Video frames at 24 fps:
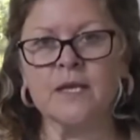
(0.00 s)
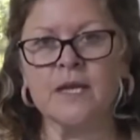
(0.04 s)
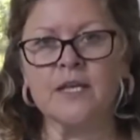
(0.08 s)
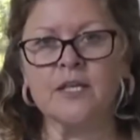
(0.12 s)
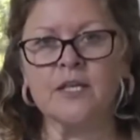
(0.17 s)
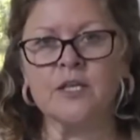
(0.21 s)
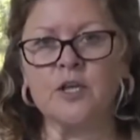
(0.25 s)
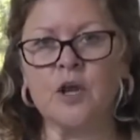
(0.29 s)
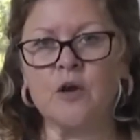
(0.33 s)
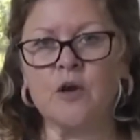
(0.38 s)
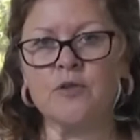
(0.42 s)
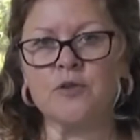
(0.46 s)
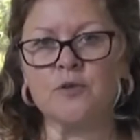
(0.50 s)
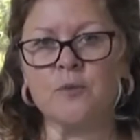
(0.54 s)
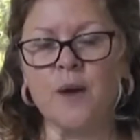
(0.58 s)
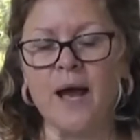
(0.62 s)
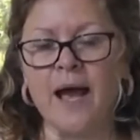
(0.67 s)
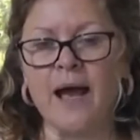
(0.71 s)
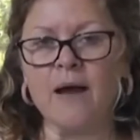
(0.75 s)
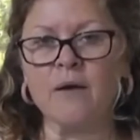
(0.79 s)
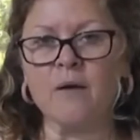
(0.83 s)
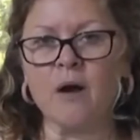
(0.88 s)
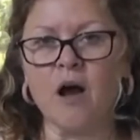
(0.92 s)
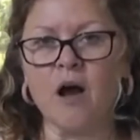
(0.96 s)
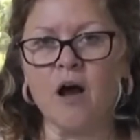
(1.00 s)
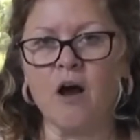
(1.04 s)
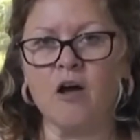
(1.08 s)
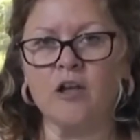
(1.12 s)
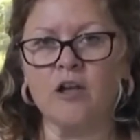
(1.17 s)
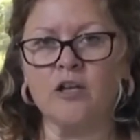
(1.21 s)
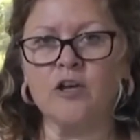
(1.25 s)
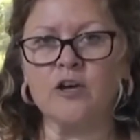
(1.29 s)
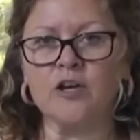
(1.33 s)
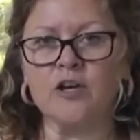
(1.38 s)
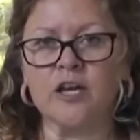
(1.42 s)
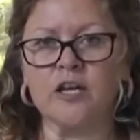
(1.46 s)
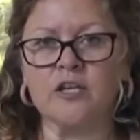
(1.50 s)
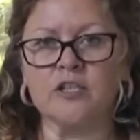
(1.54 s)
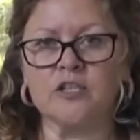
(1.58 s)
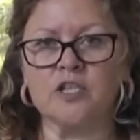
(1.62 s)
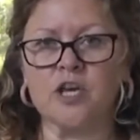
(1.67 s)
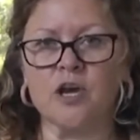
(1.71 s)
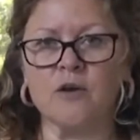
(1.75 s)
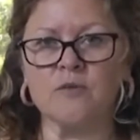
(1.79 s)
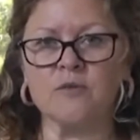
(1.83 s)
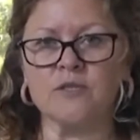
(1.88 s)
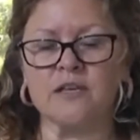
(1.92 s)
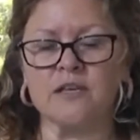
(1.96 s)
You know, throughout our look at
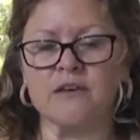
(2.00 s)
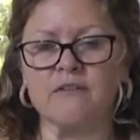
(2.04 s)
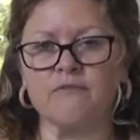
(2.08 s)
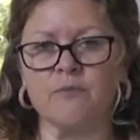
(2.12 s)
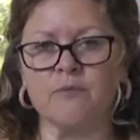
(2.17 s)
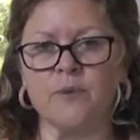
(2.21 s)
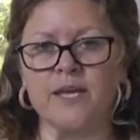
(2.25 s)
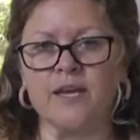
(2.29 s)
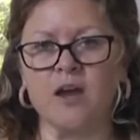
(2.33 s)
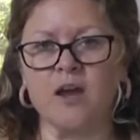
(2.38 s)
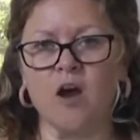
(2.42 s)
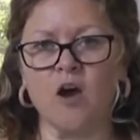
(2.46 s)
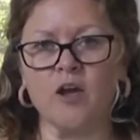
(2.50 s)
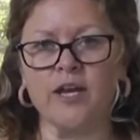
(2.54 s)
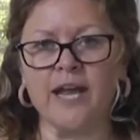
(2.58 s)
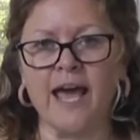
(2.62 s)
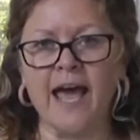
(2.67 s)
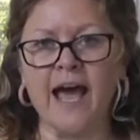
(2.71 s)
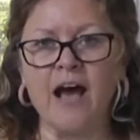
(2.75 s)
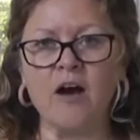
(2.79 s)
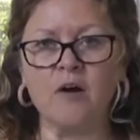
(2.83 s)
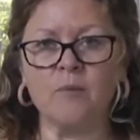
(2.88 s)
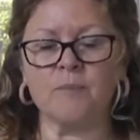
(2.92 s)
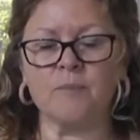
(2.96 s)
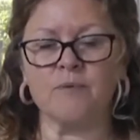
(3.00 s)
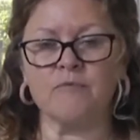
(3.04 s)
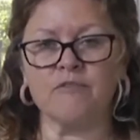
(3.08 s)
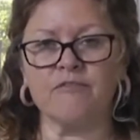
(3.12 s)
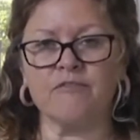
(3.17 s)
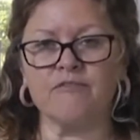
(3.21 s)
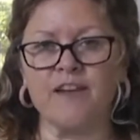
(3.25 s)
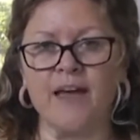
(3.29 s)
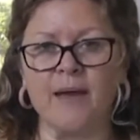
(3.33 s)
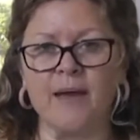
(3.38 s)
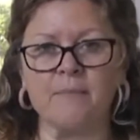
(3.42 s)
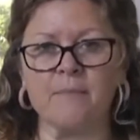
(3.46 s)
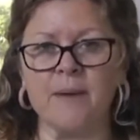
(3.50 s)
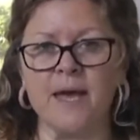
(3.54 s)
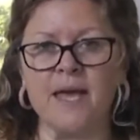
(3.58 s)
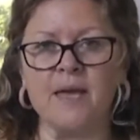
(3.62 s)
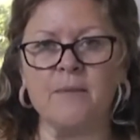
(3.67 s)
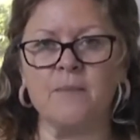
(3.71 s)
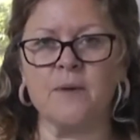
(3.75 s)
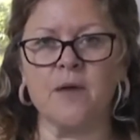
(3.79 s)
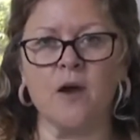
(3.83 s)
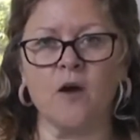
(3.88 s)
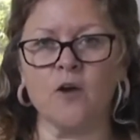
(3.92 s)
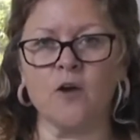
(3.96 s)
Joseph, we can't help but reflect
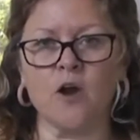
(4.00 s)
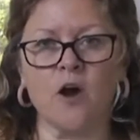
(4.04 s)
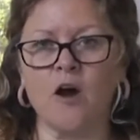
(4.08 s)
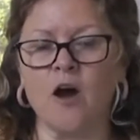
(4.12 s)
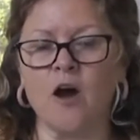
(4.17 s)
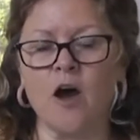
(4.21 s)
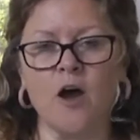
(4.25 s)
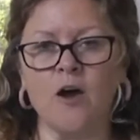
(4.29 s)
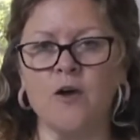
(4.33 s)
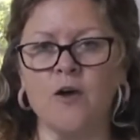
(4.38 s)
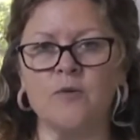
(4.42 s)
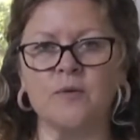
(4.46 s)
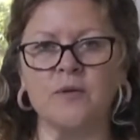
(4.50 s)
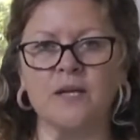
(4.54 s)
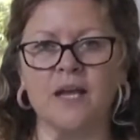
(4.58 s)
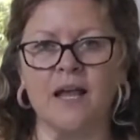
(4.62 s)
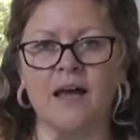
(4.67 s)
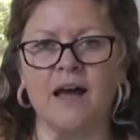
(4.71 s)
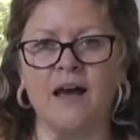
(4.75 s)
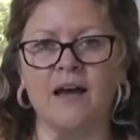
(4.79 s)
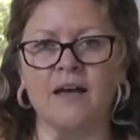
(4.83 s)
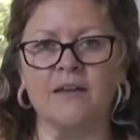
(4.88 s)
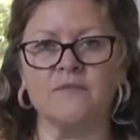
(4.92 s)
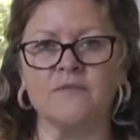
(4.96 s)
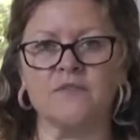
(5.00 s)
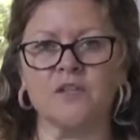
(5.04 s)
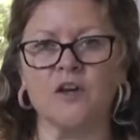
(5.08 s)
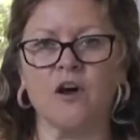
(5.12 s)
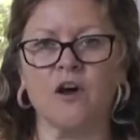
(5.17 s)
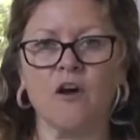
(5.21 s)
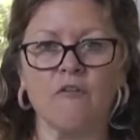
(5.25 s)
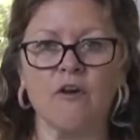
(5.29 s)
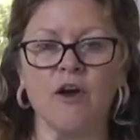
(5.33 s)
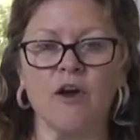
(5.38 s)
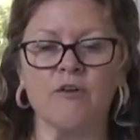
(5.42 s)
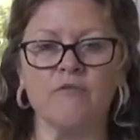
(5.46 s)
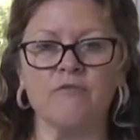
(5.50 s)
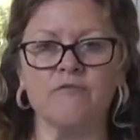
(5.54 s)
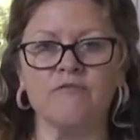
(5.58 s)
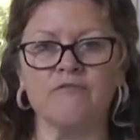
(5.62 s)
maybe on our own lives and our own